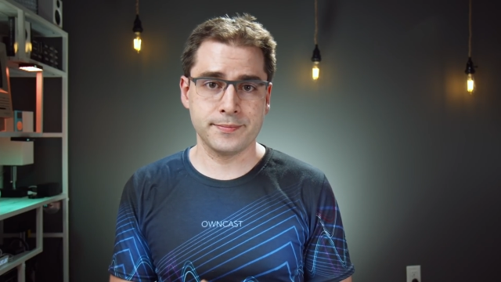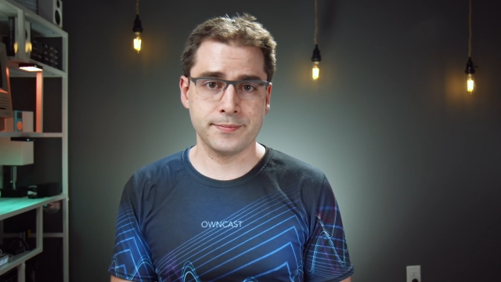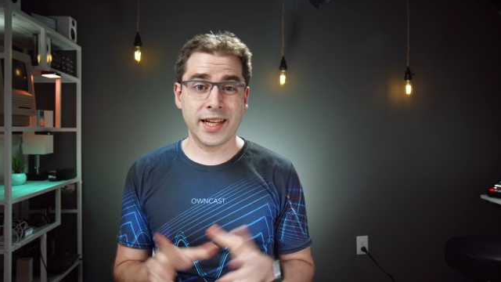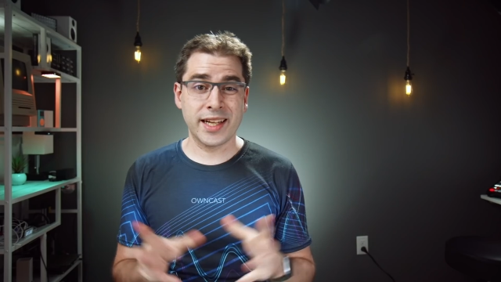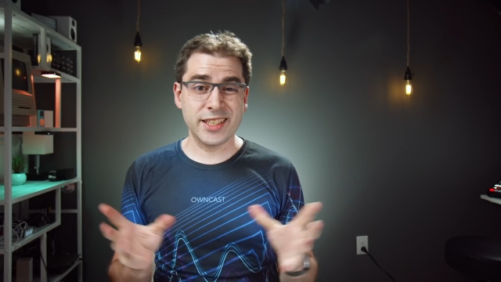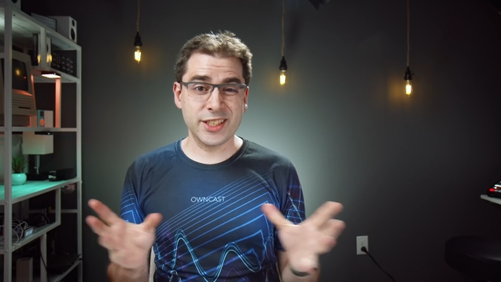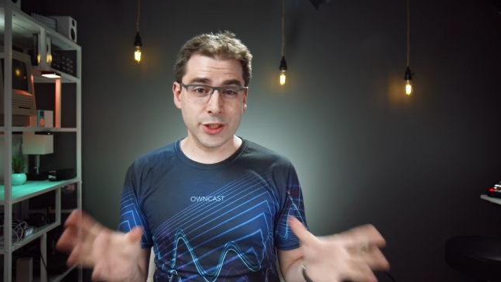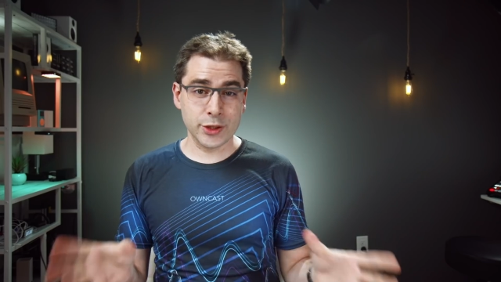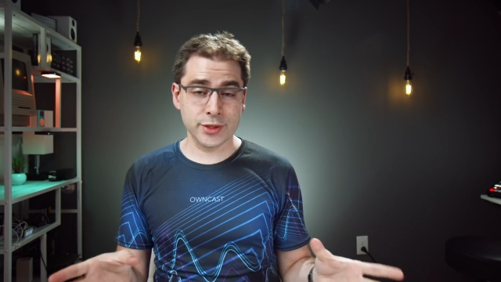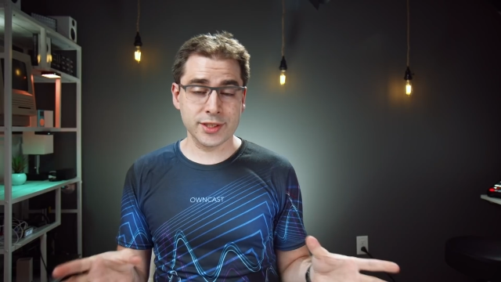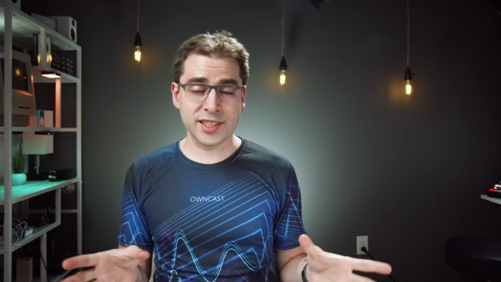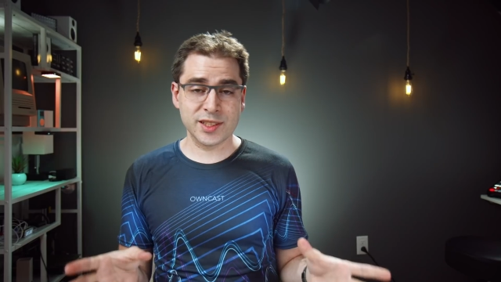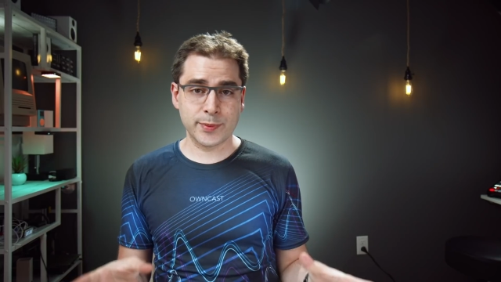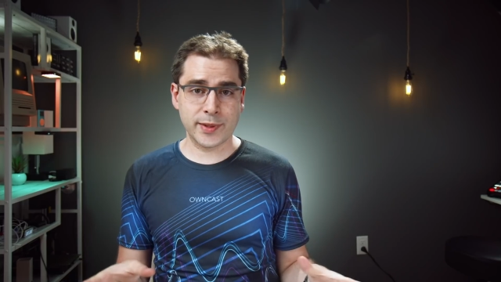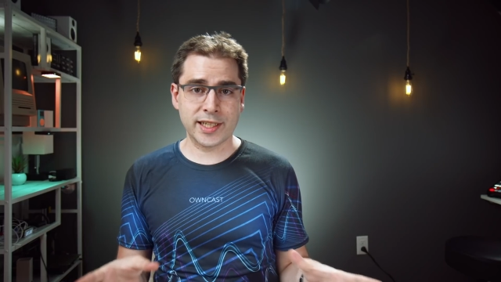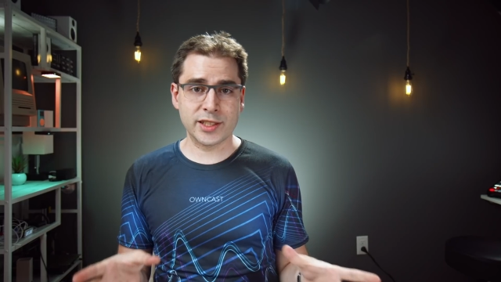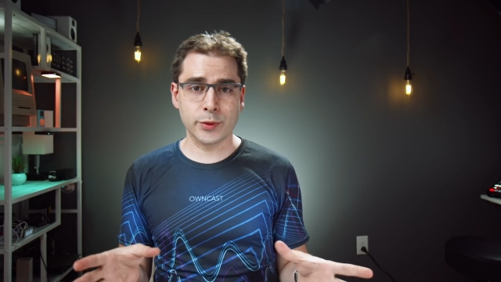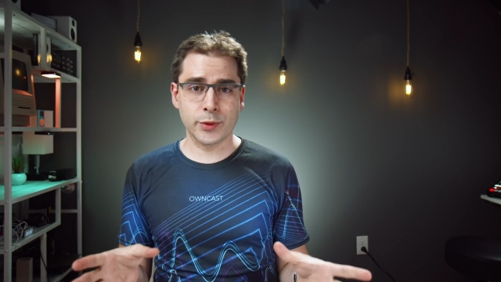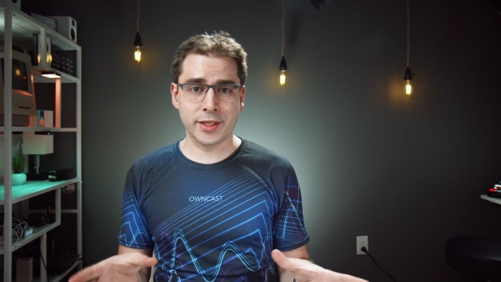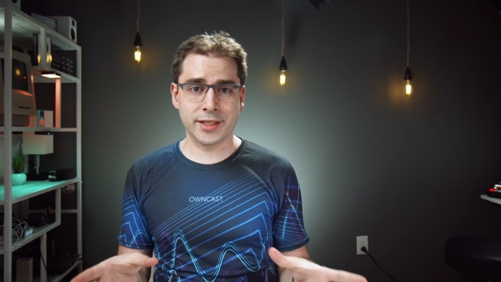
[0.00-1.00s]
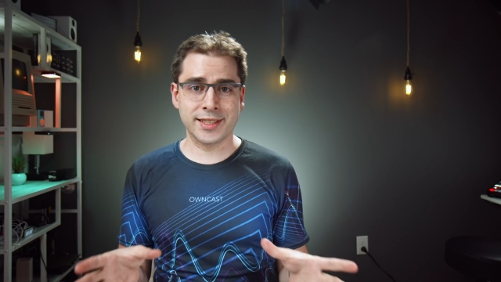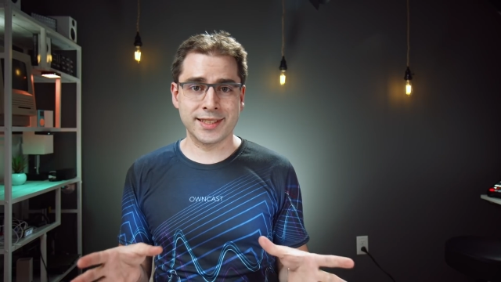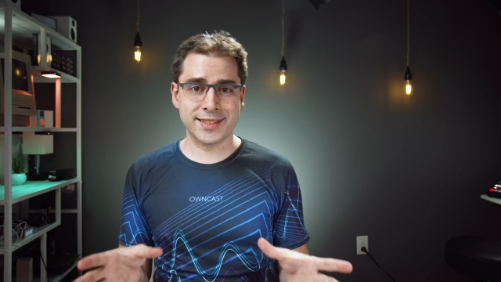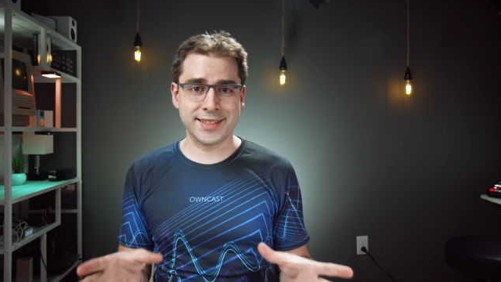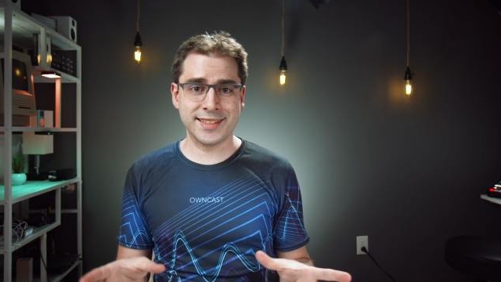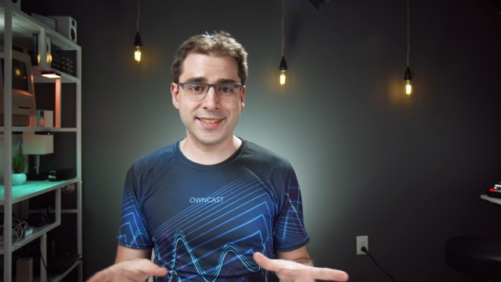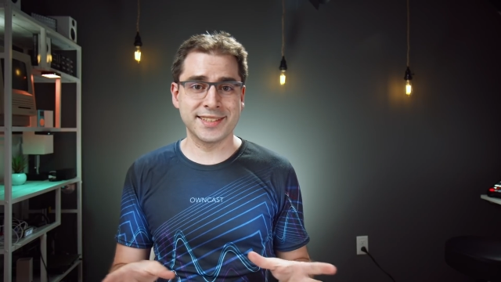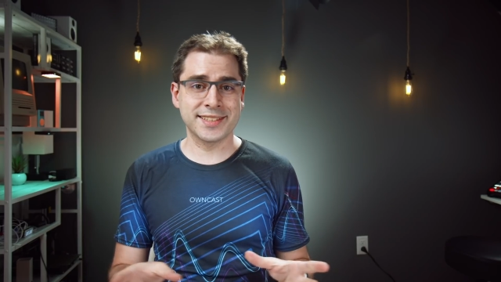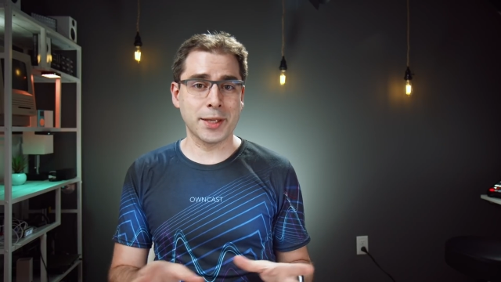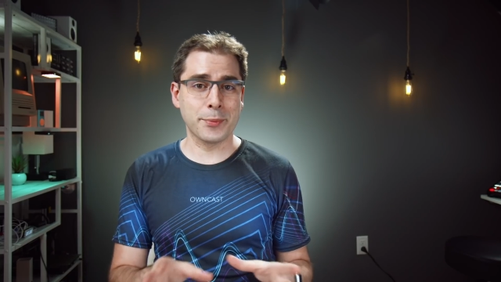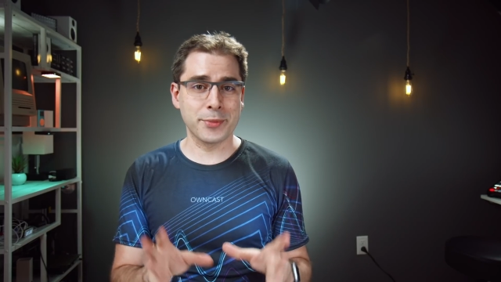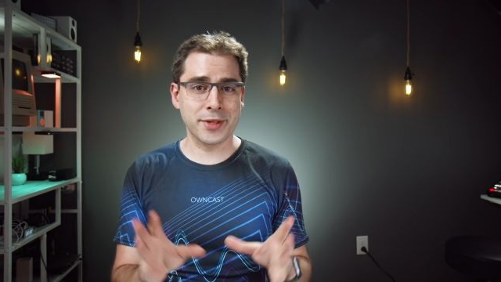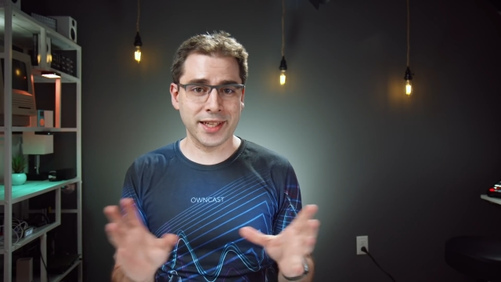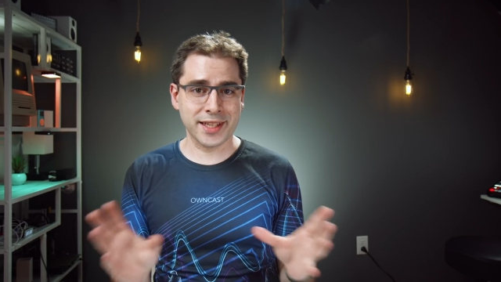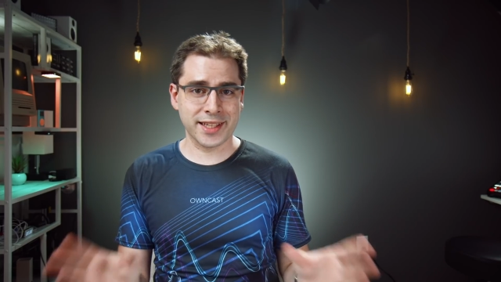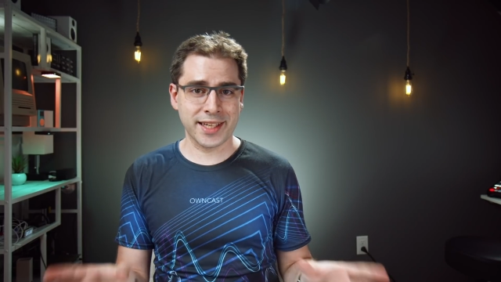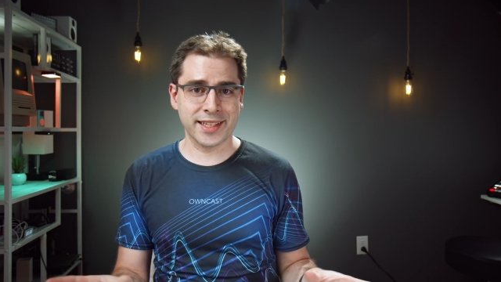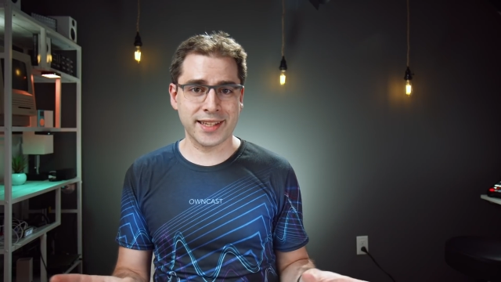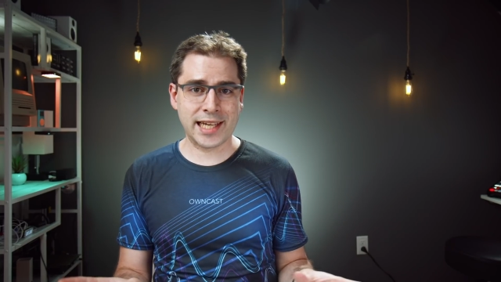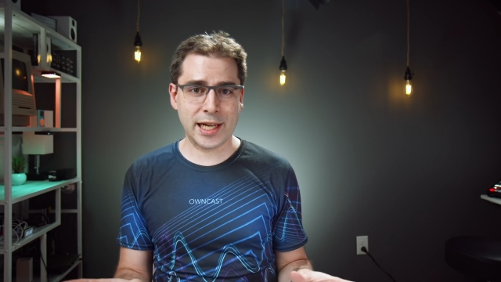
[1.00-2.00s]
I do suspect we're gonna see something
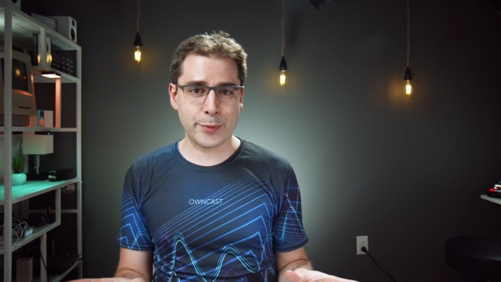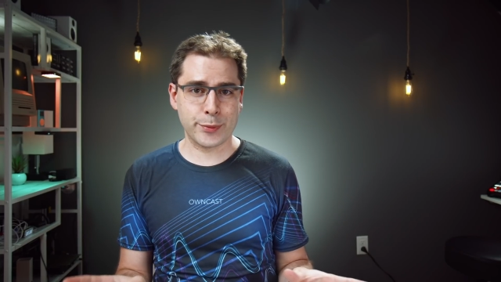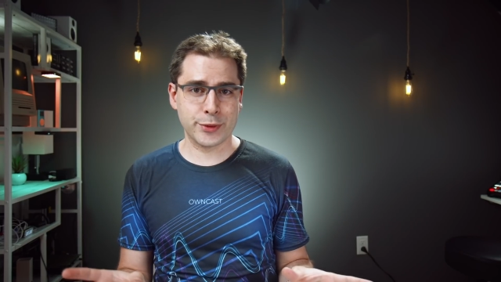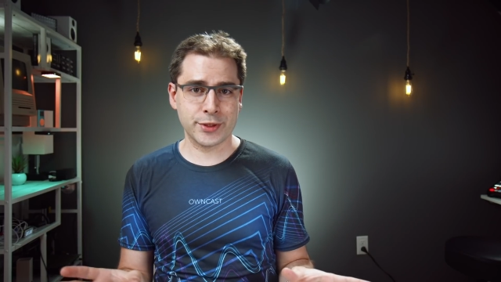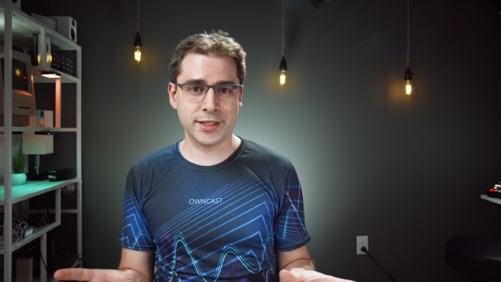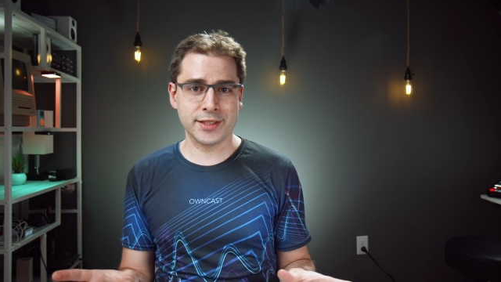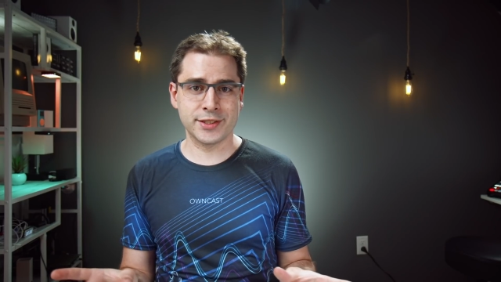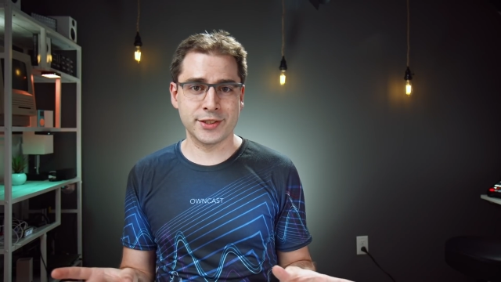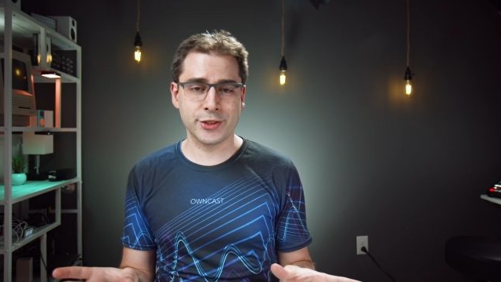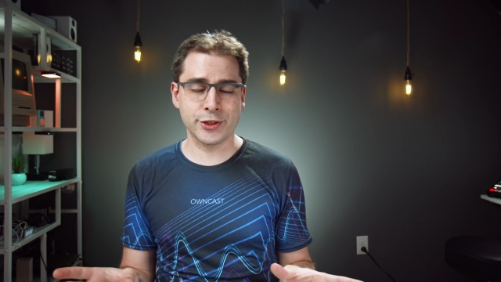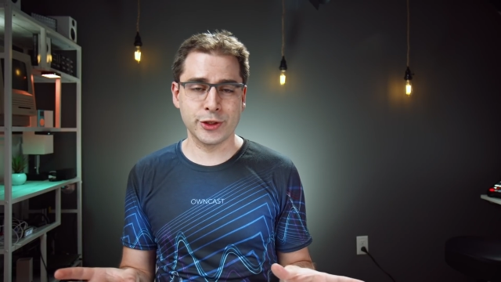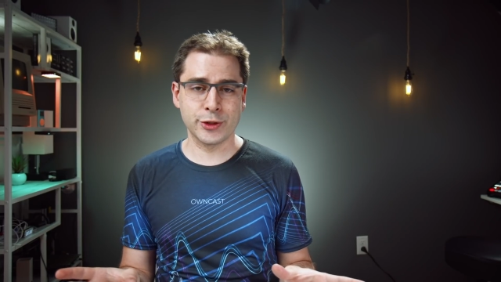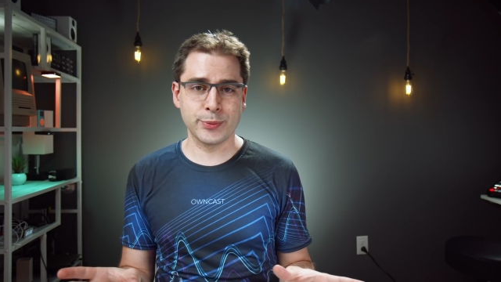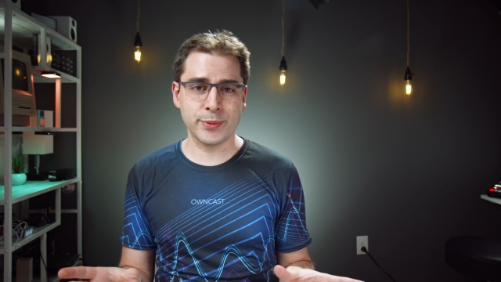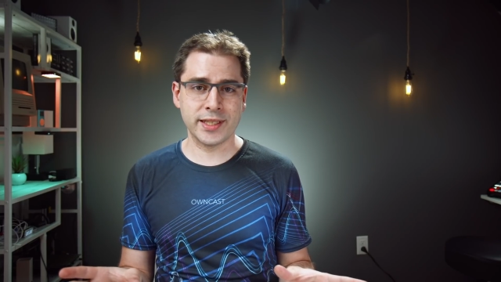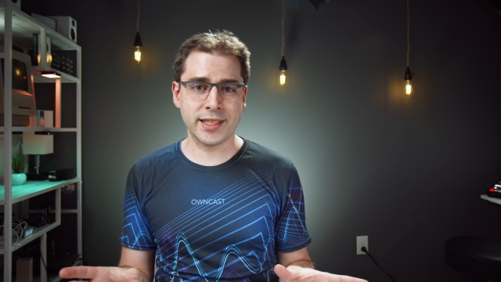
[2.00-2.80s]
like that pretty soon